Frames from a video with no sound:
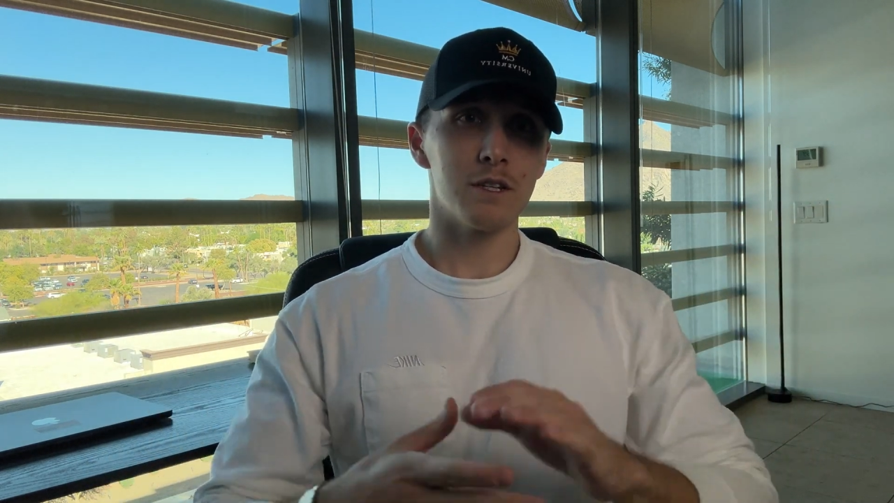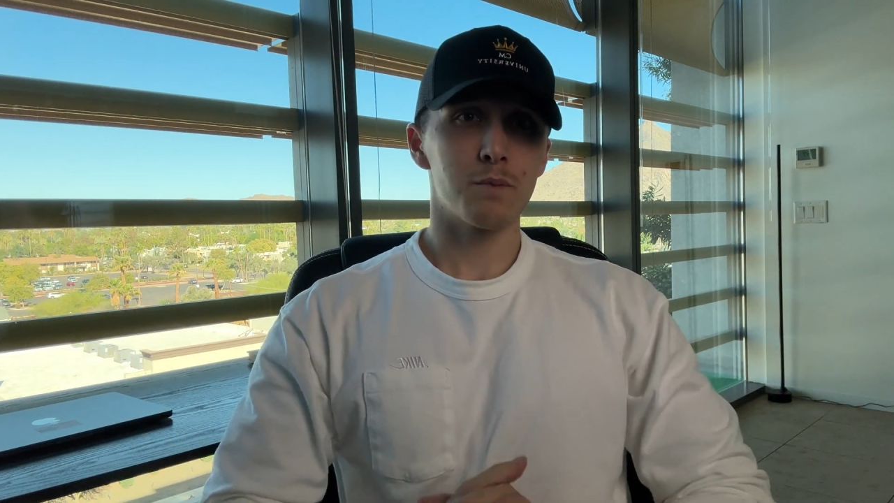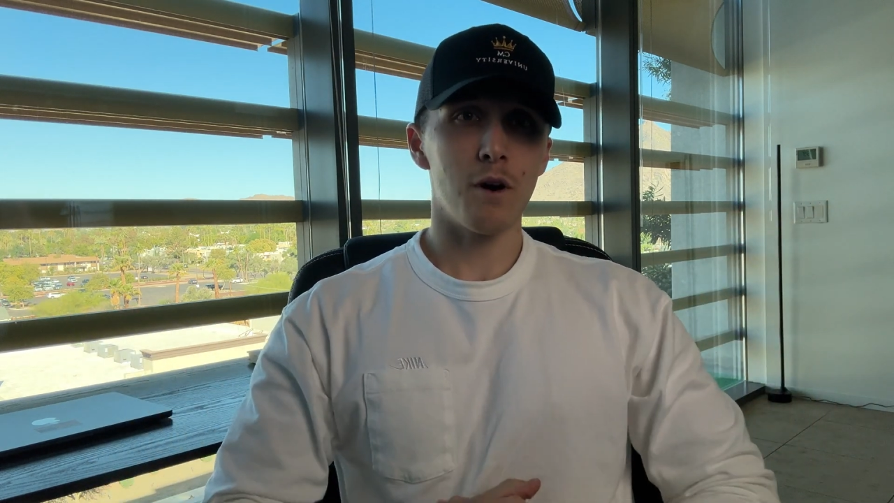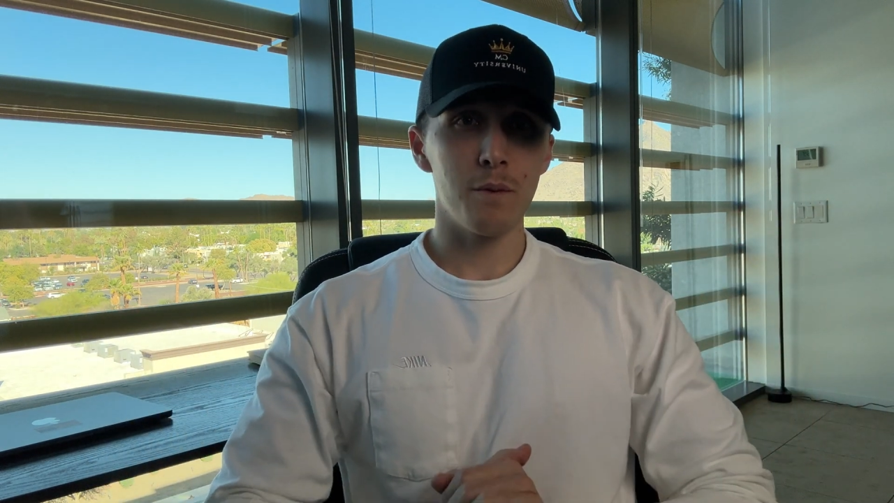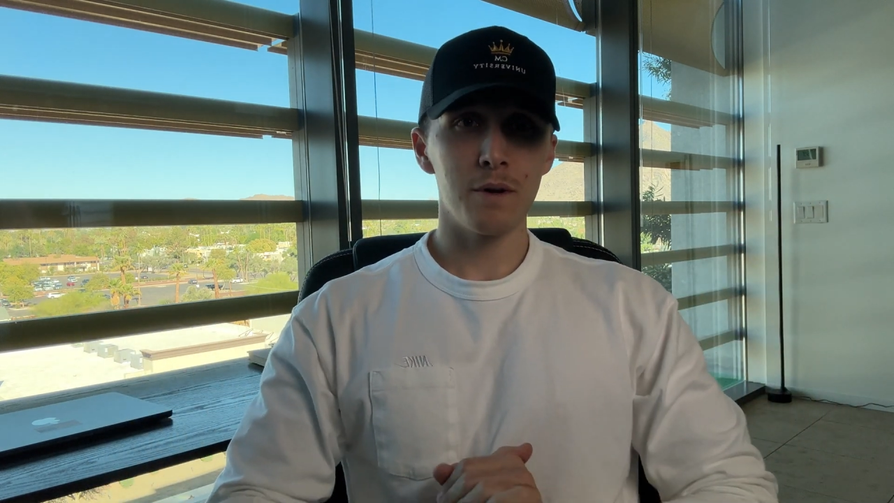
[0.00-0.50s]
this
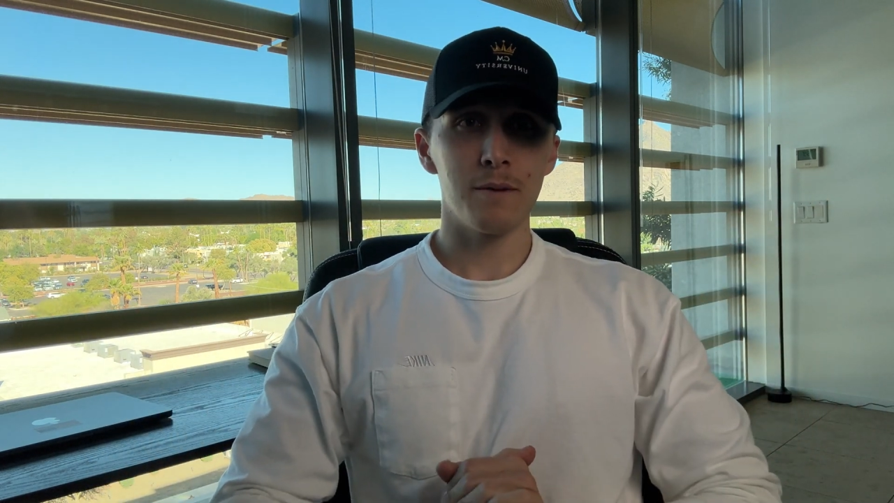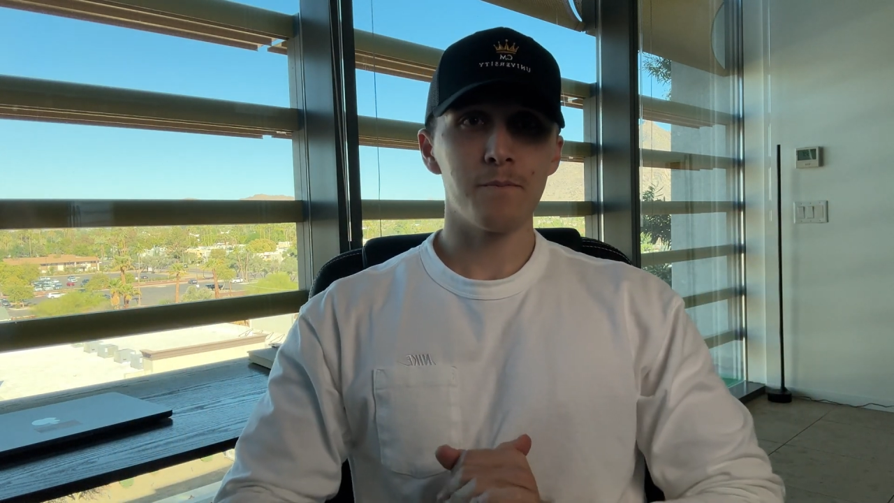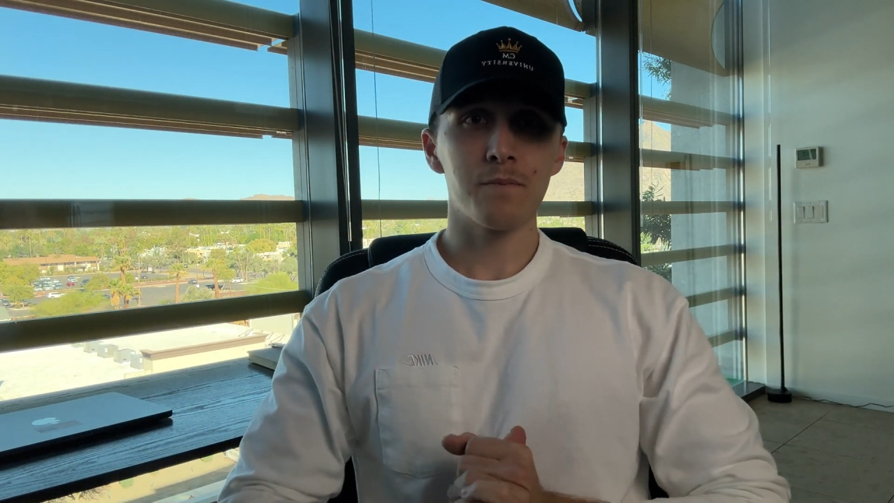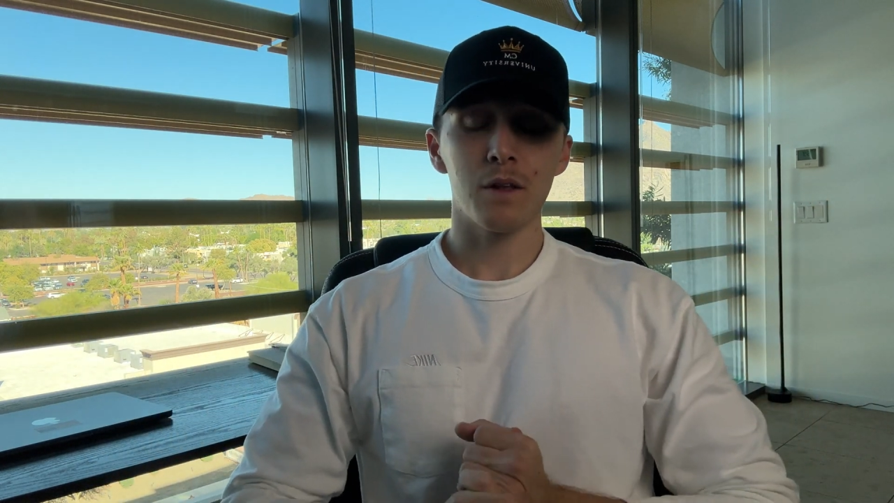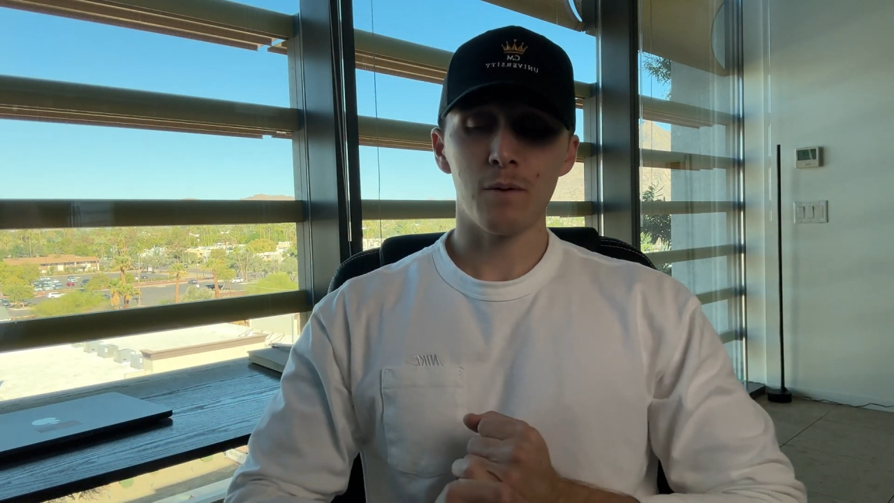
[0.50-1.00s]
apartment,
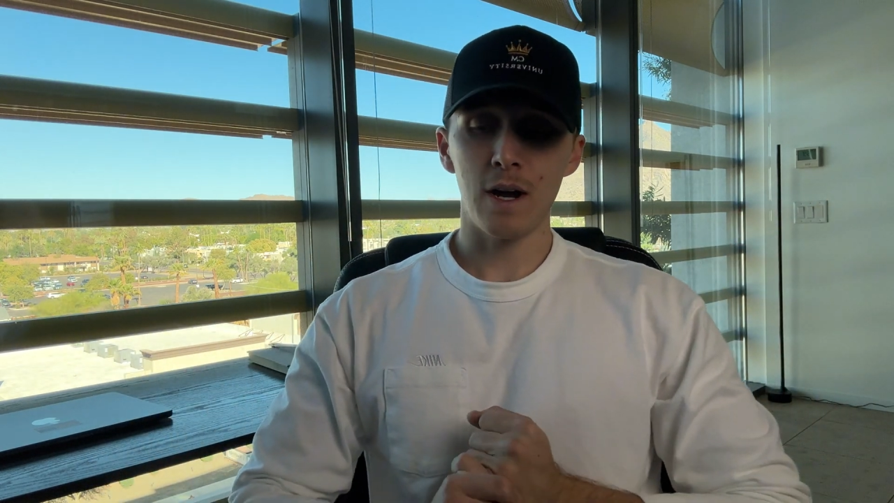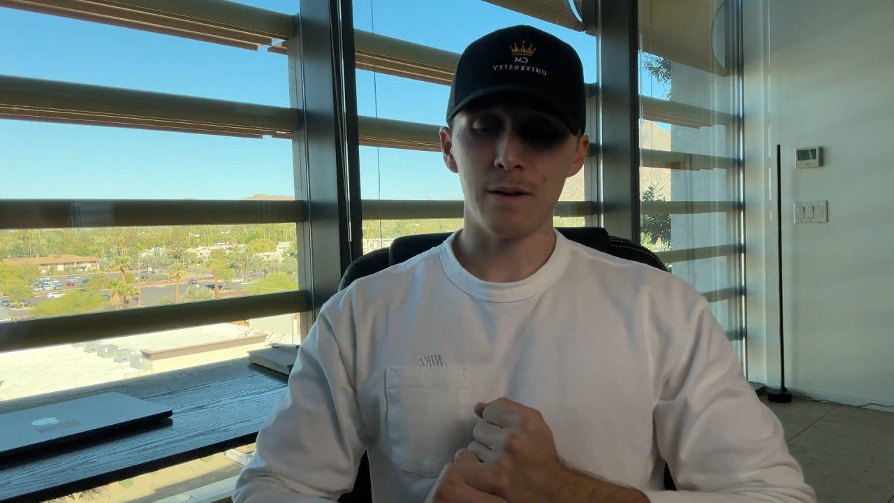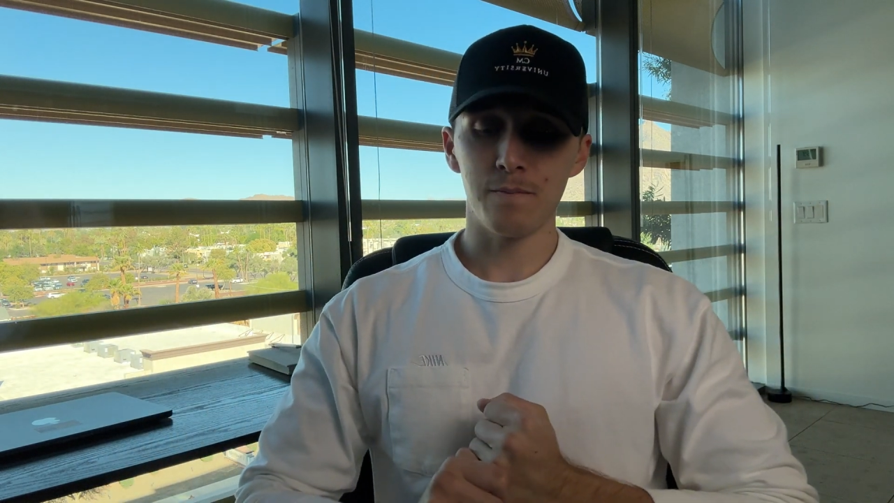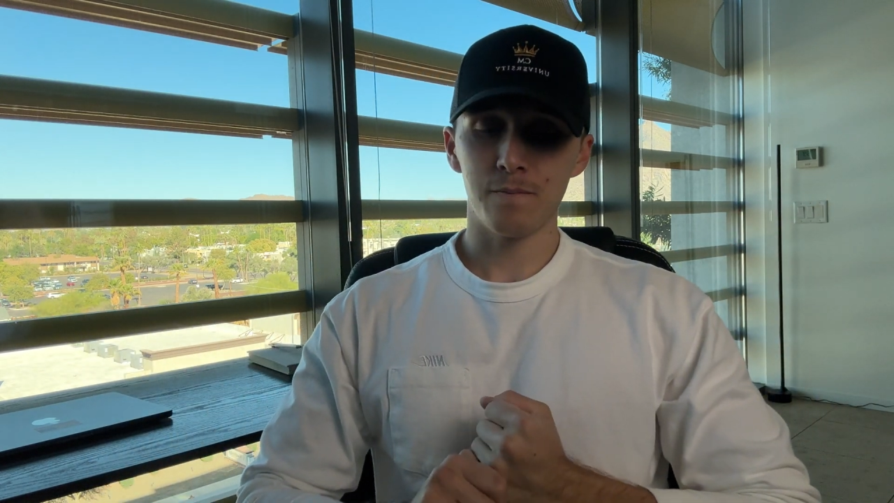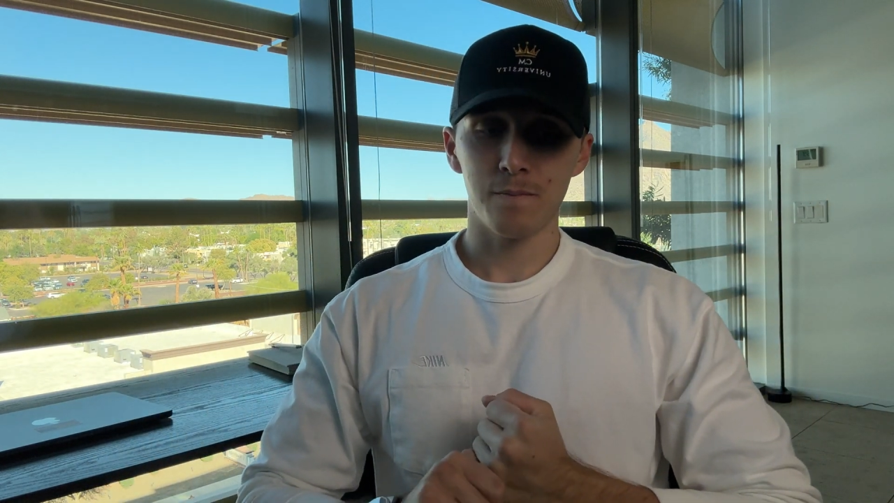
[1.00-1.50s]
right?